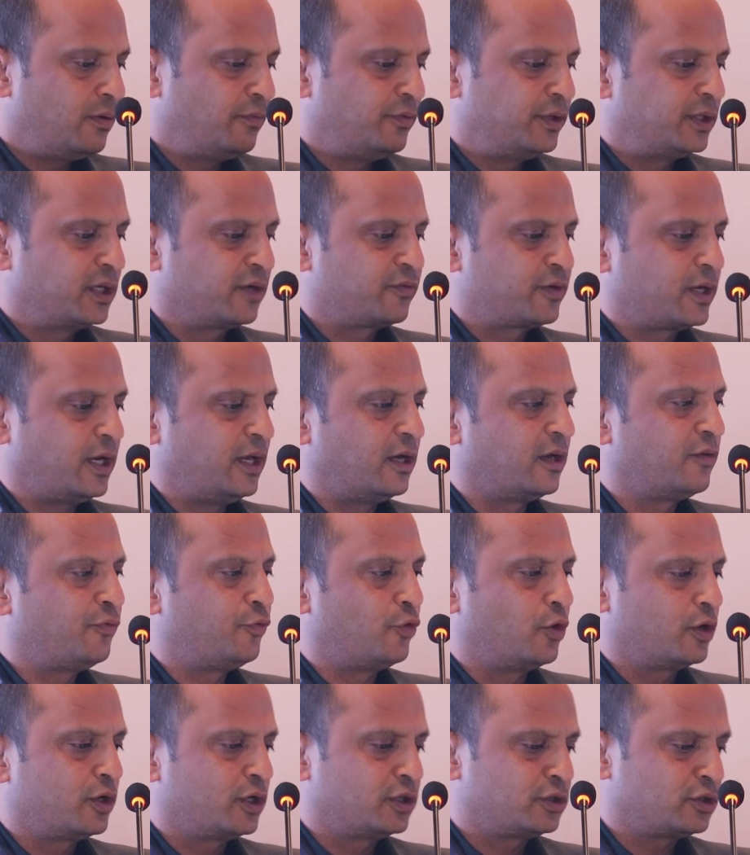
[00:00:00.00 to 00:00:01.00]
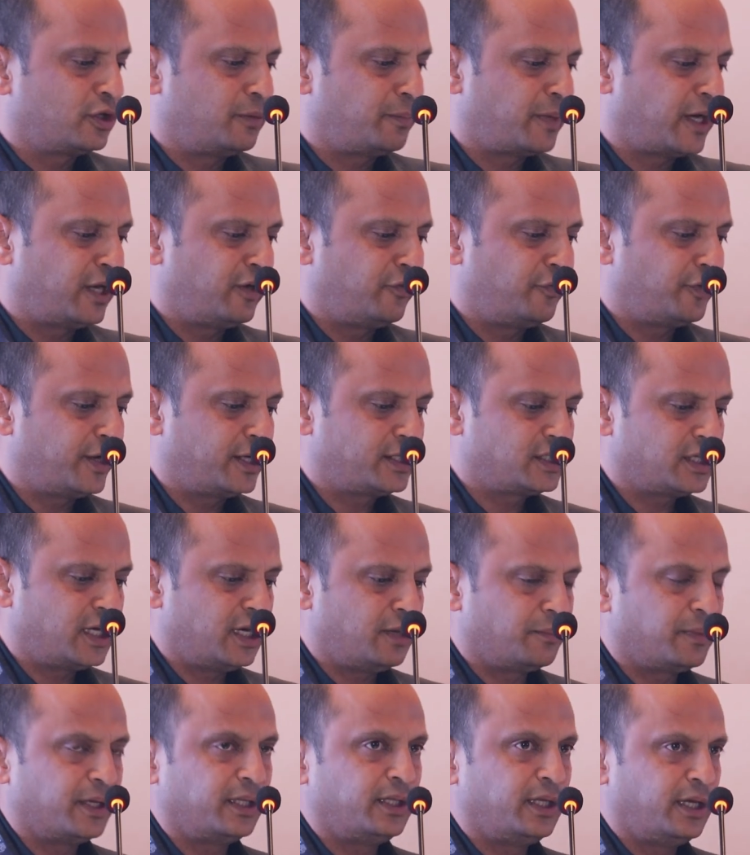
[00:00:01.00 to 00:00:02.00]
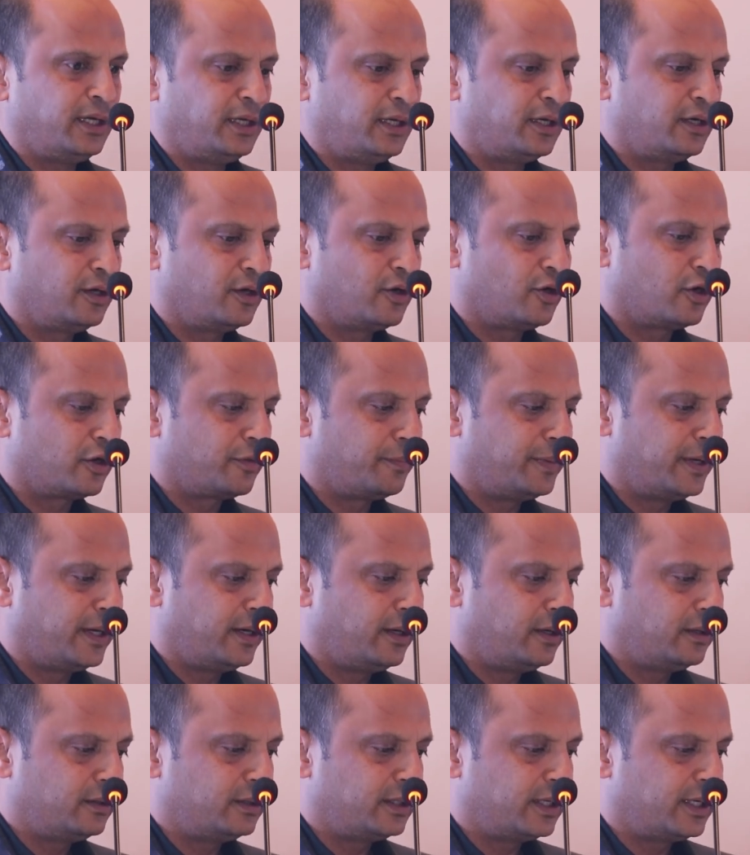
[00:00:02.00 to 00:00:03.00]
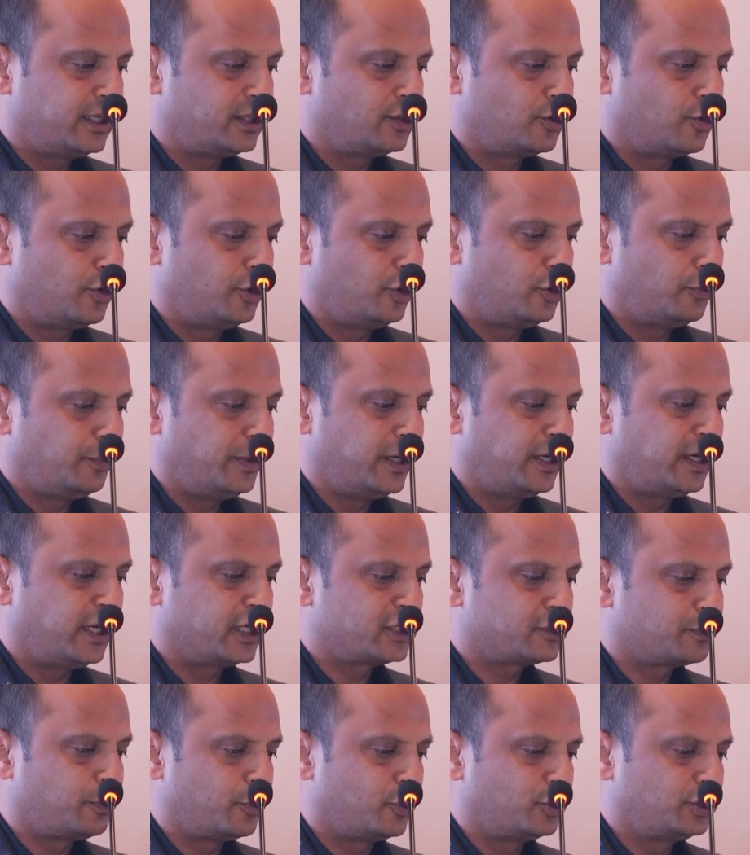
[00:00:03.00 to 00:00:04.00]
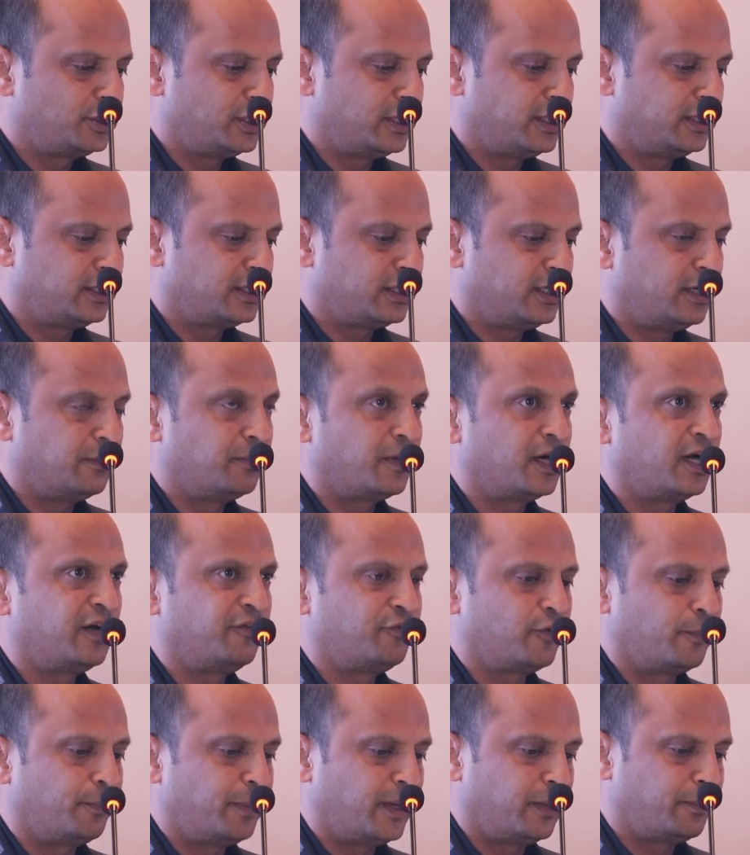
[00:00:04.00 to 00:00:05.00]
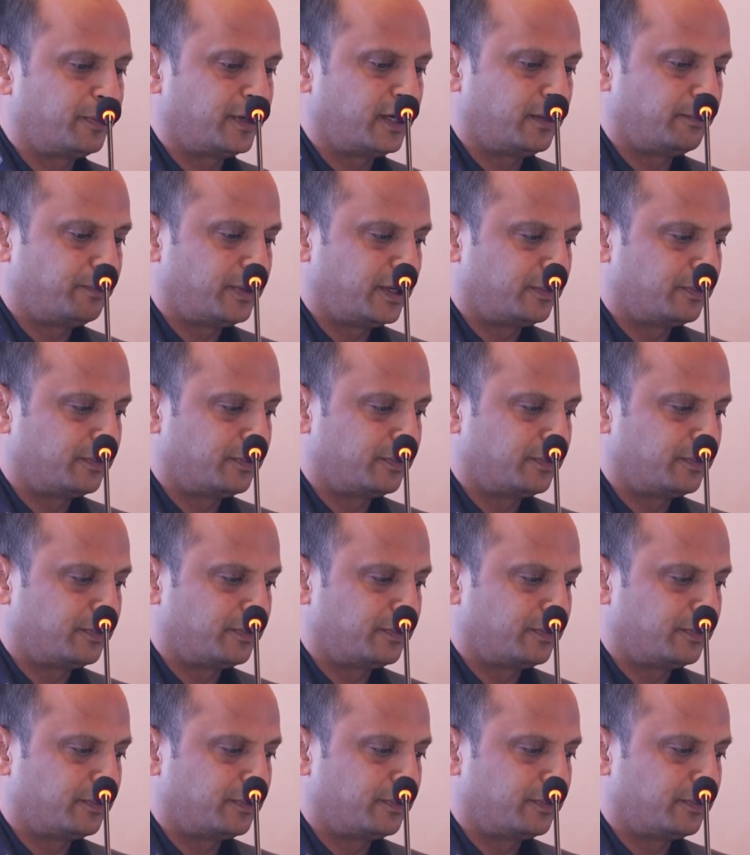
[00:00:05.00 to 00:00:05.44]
With a clear focus on manufacturing by the Indian government, there is going to be an explosion in the demand for paper and